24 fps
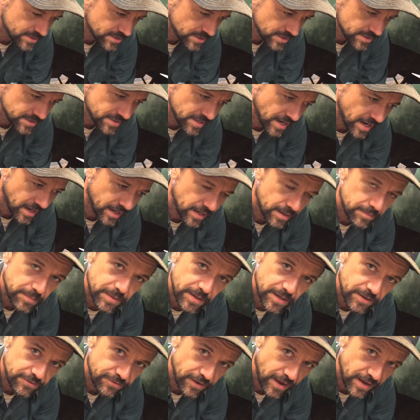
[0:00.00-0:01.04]
it's just not gonna
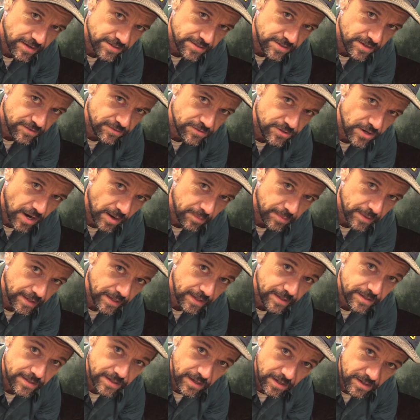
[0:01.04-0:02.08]
be a fast enough job to get
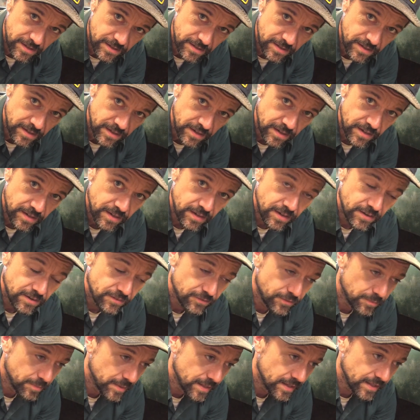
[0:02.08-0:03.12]
it done
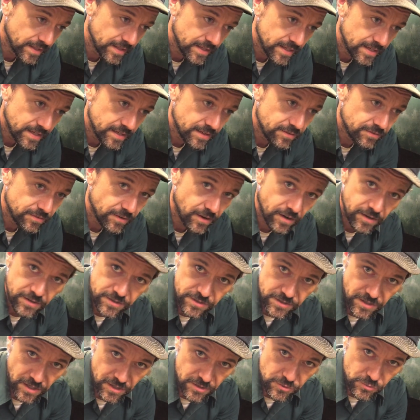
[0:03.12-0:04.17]
for me to leave on
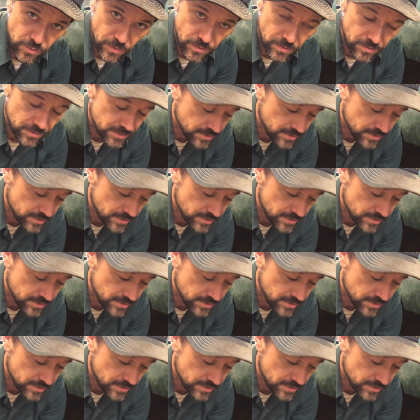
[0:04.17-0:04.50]
schedule.